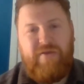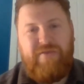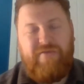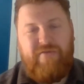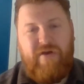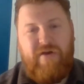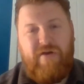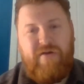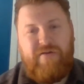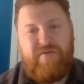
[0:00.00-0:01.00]
There
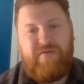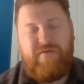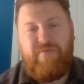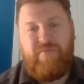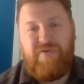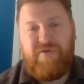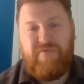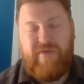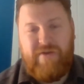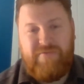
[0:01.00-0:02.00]
are
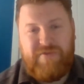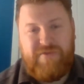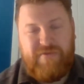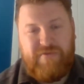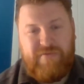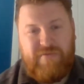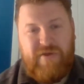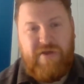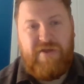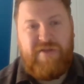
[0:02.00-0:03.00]
workarounds
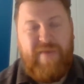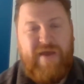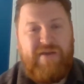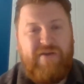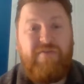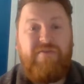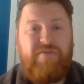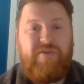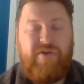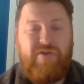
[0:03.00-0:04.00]
depending on
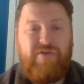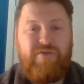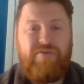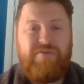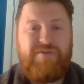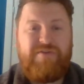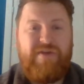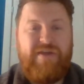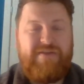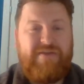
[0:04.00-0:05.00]
the clause
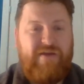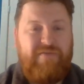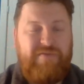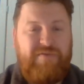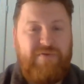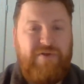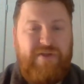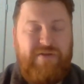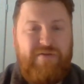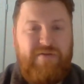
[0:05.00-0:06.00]
itself and the
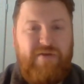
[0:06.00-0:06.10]
wording.